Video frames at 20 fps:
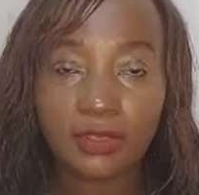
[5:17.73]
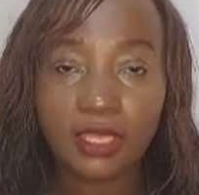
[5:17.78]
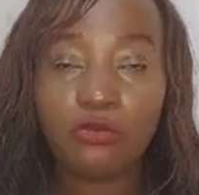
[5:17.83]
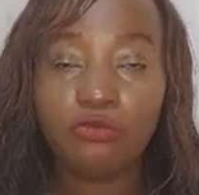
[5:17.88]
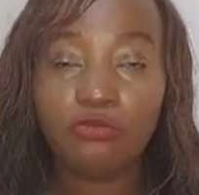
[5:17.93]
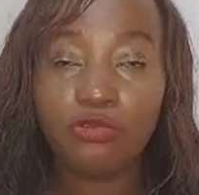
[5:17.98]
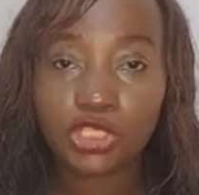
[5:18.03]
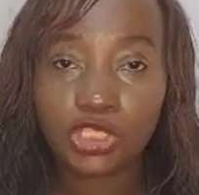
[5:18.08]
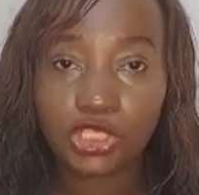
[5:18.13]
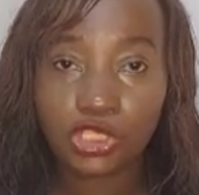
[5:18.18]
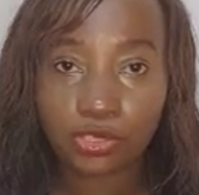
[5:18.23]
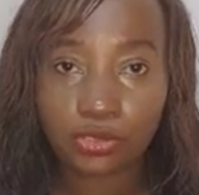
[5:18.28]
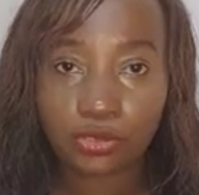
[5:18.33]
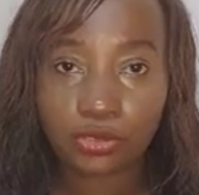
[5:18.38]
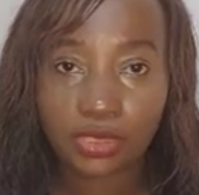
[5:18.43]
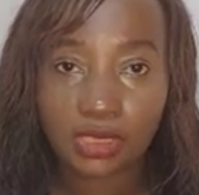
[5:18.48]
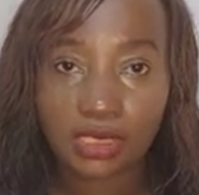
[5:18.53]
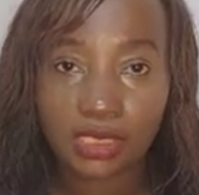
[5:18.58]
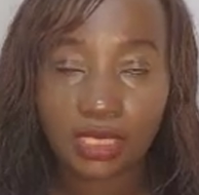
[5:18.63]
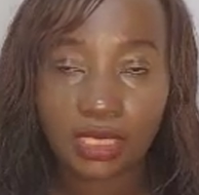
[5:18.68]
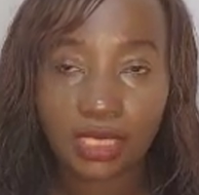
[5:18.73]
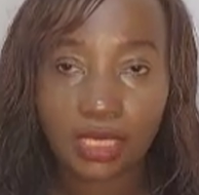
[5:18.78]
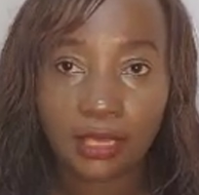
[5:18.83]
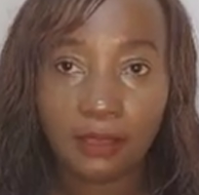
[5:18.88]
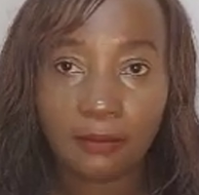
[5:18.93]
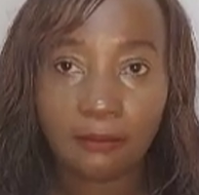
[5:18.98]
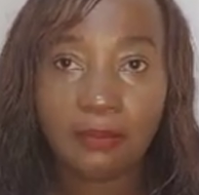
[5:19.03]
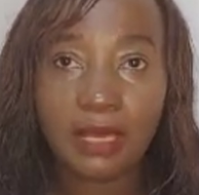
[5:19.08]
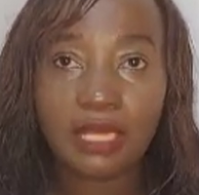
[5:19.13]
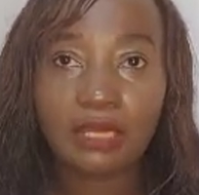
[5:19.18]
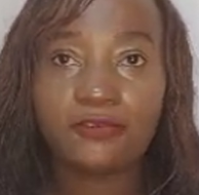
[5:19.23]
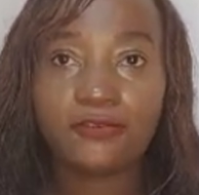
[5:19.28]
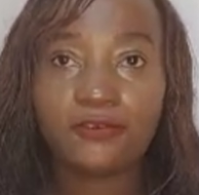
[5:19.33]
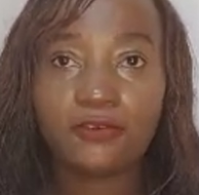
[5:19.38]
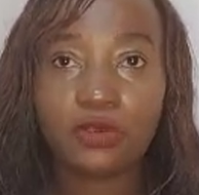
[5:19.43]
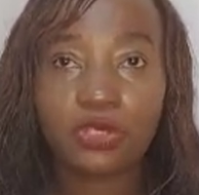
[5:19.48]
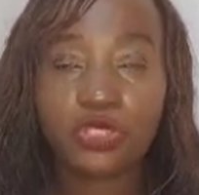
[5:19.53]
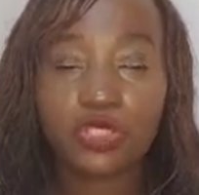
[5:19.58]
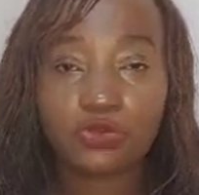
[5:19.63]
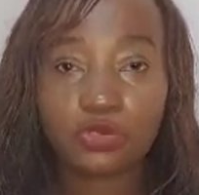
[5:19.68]
We should, but of
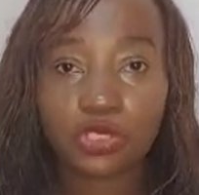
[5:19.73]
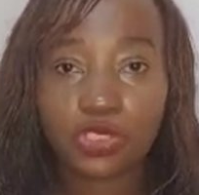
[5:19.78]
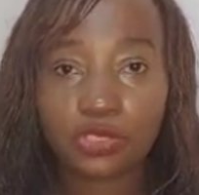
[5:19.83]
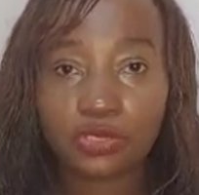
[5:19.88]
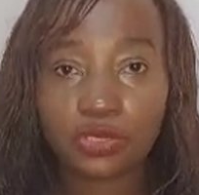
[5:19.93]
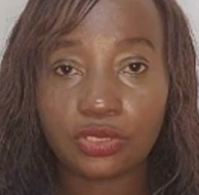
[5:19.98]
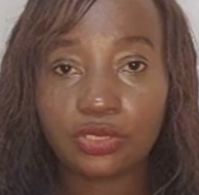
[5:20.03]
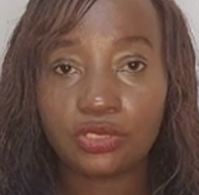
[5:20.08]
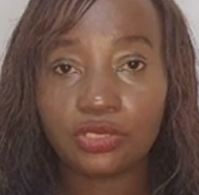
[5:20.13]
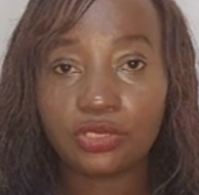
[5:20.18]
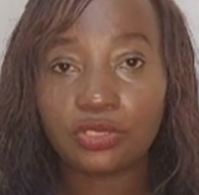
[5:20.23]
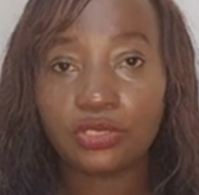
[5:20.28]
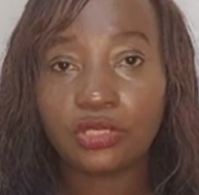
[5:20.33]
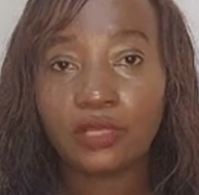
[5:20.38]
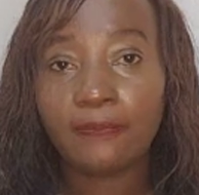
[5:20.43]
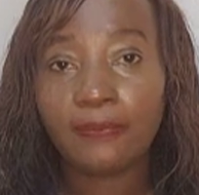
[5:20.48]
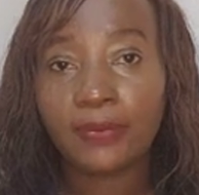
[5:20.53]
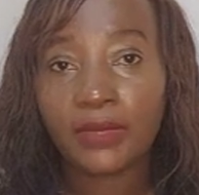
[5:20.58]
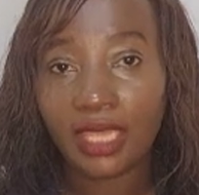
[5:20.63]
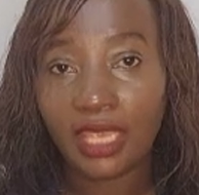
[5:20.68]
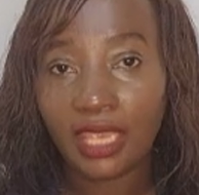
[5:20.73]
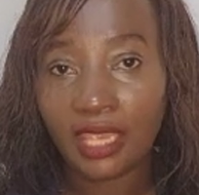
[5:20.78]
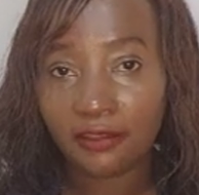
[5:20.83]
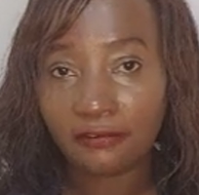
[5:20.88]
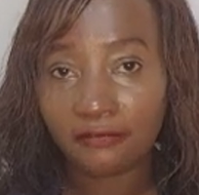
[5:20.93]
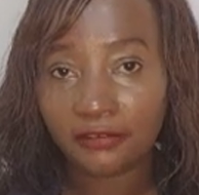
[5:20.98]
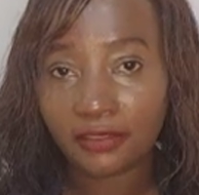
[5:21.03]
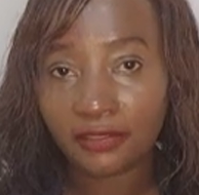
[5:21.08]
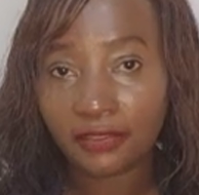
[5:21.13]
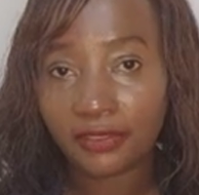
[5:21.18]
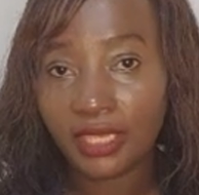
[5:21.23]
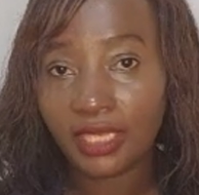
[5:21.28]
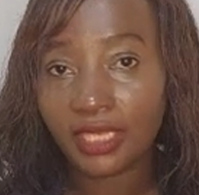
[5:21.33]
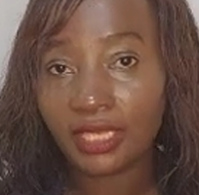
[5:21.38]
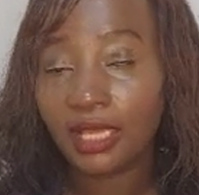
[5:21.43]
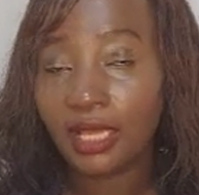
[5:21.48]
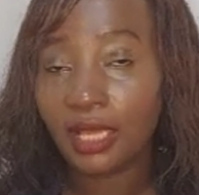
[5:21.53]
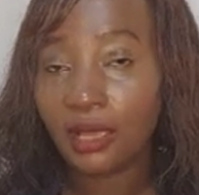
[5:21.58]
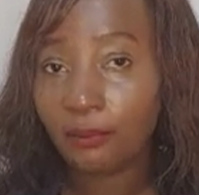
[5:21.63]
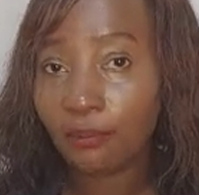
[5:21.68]
course, we should do everything
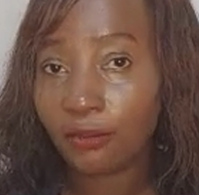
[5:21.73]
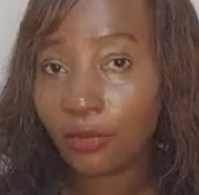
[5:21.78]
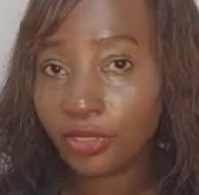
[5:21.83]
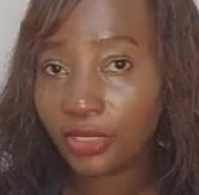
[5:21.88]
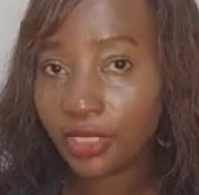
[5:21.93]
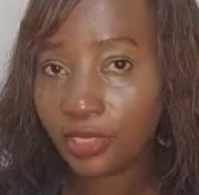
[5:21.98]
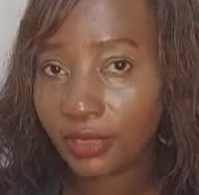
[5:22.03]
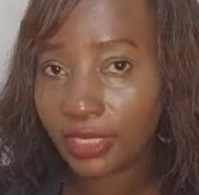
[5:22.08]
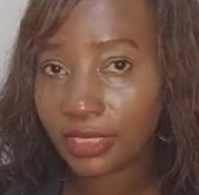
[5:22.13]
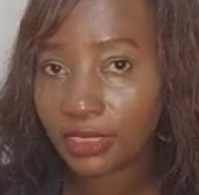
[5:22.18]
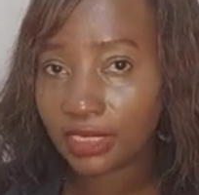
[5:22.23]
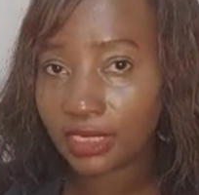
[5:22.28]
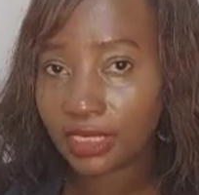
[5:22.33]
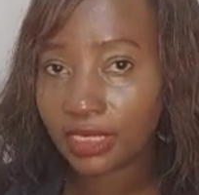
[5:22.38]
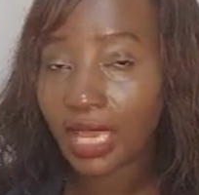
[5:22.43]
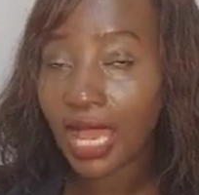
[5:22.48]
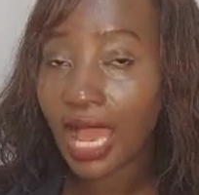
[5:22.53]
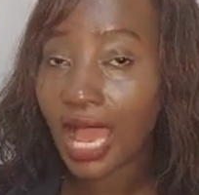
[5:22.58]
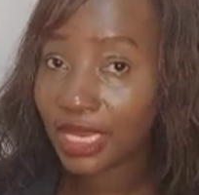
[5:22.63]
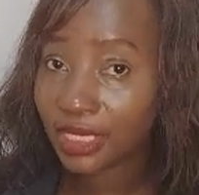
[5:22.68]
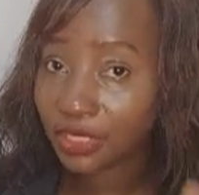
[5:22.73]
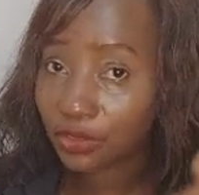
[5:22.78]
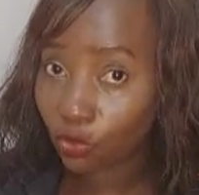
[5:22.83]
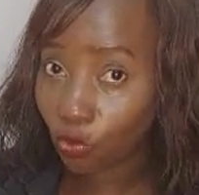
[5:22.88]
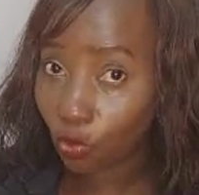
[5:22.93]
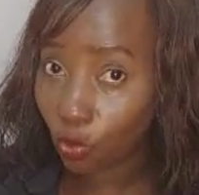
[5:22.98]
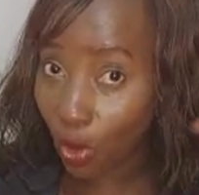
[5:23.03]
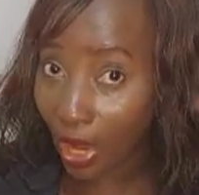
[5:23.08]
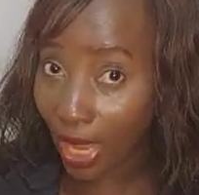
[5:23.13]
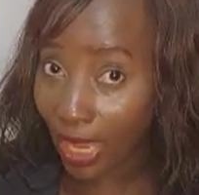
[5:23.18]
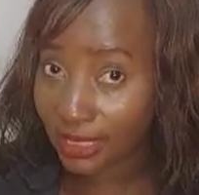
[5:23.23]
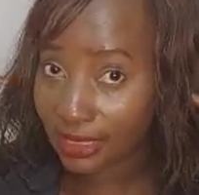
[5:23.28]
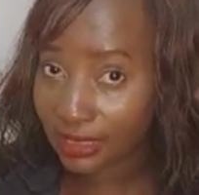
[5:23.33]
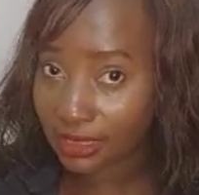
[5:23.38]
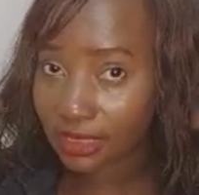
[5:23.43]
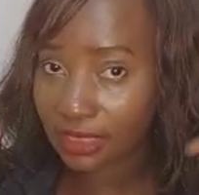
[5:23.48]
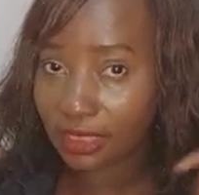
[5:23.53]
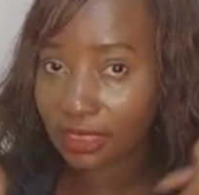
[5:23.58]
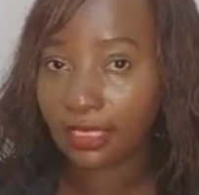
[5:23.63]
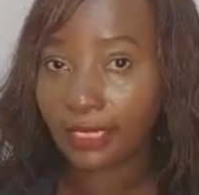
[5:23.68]
moderately and
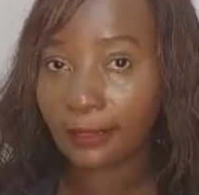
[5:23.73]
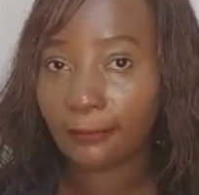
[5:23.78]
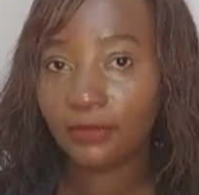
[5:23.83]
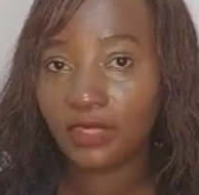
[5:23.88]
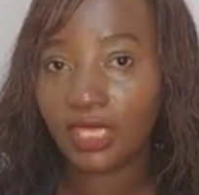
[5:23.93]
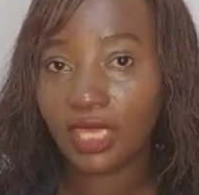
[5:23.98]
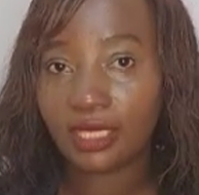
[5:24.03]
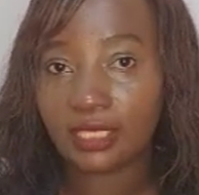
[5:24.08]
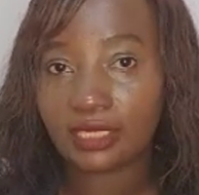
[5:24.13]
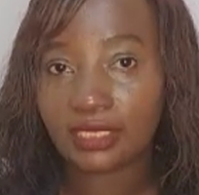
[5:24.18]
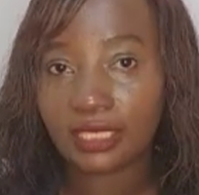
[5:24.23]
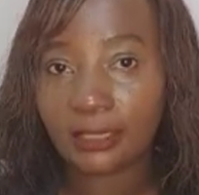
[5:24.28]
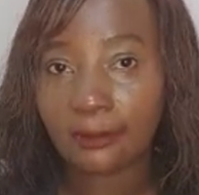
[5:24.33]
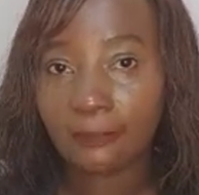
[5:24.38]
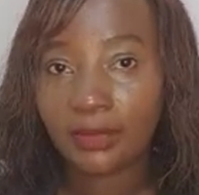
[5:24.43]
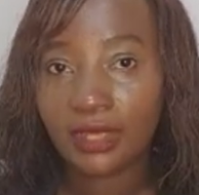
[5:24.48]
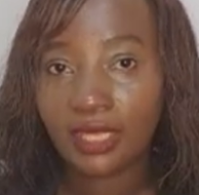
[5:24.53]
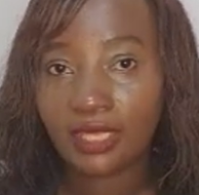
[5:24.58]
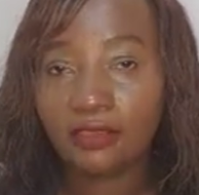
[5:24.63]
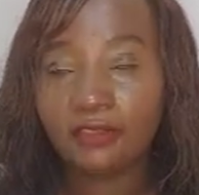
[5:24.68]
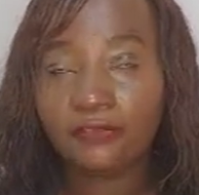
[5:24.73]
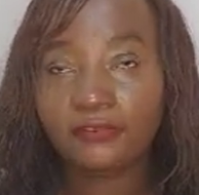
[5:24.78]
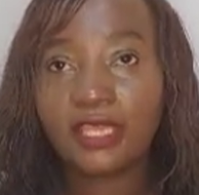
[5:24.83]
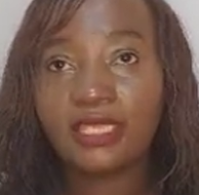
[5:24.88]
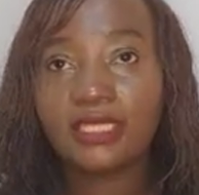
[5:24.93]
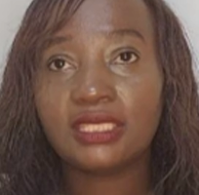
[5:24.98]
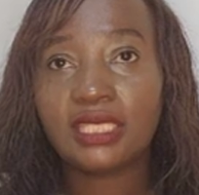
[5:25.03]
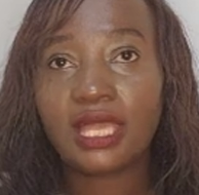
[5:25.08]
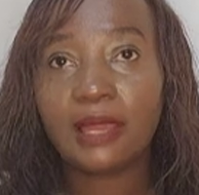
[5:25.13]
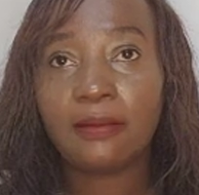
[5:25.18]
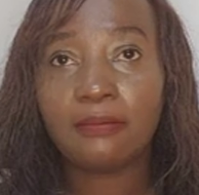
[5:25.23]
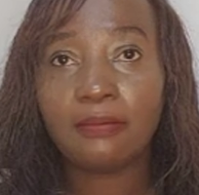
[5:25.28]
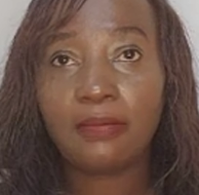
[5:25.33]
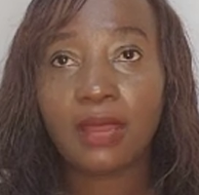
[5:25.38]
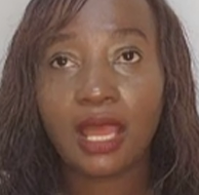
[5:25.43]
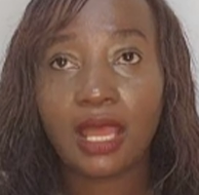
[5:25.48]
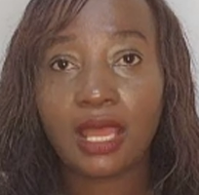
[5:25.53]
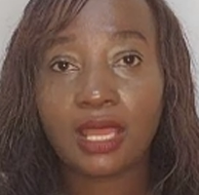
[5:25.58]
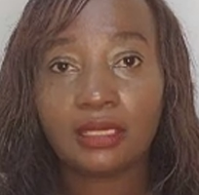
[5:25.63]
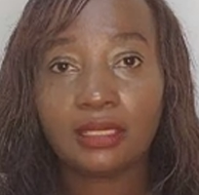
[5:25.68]
wisely. Yes, you find some
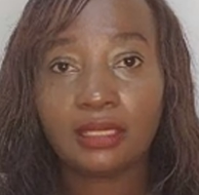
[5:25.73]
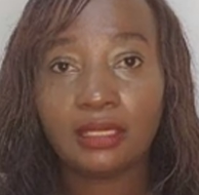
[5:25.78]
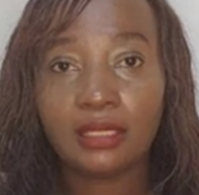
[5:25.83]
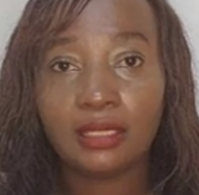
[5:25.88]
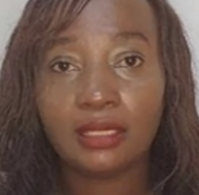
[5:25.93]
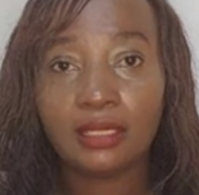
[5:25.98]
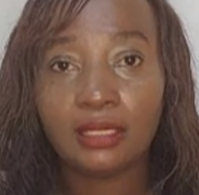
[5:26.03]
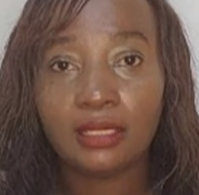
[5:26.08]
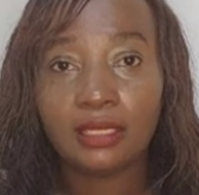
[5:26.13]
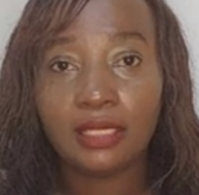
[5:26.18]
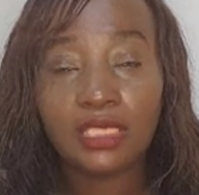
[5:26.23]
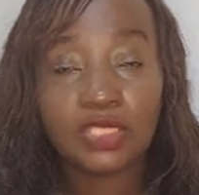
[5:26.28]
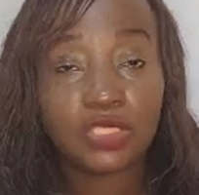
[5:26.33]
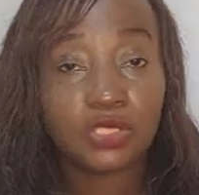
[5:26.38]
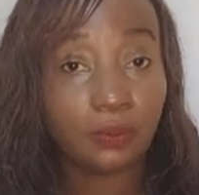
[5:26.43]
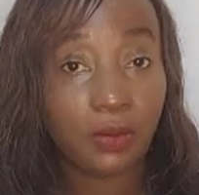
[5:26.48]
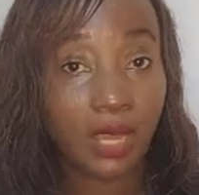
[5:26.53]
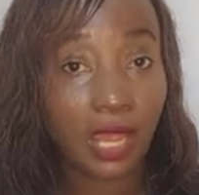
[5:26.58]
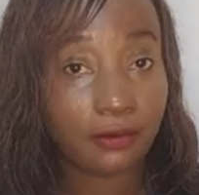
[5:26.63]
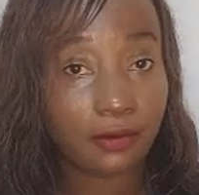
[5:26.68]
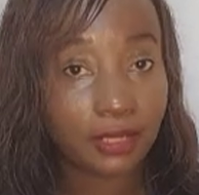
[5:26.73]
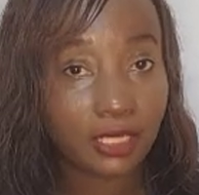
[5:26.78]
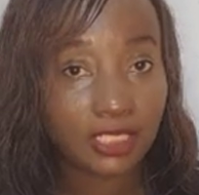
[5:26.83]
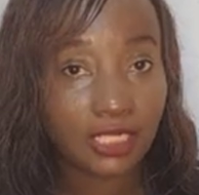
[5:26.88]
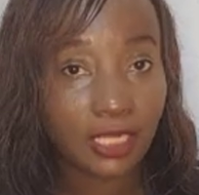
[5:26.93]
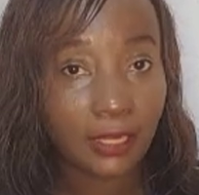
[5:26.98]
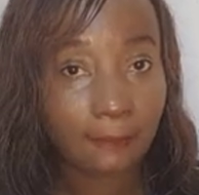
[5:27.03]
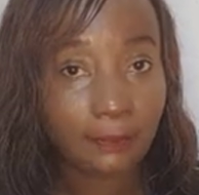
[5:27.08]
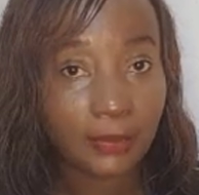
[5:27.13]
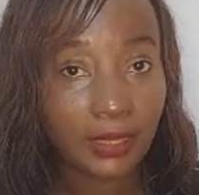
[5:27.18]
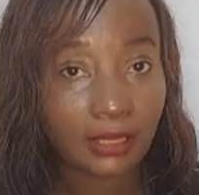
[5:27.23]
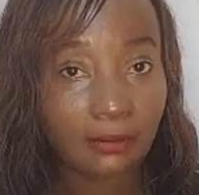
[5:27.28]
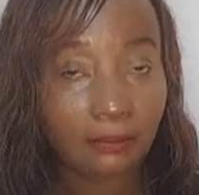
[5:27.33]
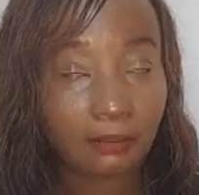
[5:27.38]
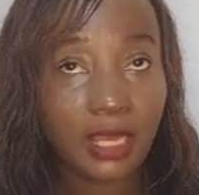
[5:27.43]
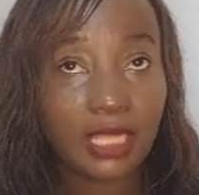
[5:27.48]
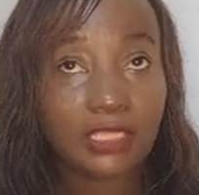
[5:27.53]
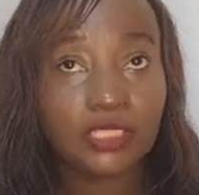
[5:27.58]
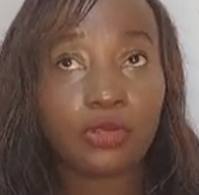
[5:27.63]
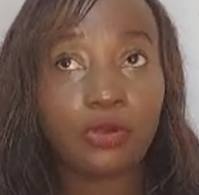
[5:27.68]
man, he's married,
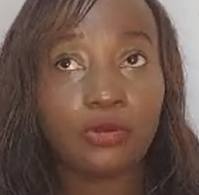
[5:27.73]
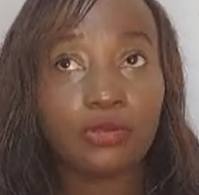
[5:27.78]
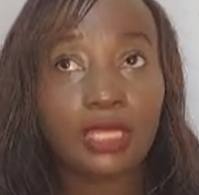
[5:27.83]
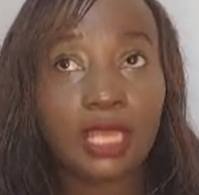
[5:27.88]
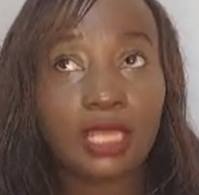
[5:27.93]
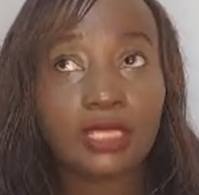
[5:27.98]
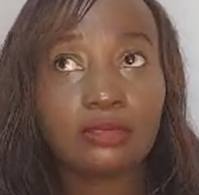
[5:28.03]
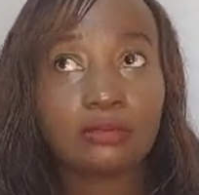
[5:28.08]
but on the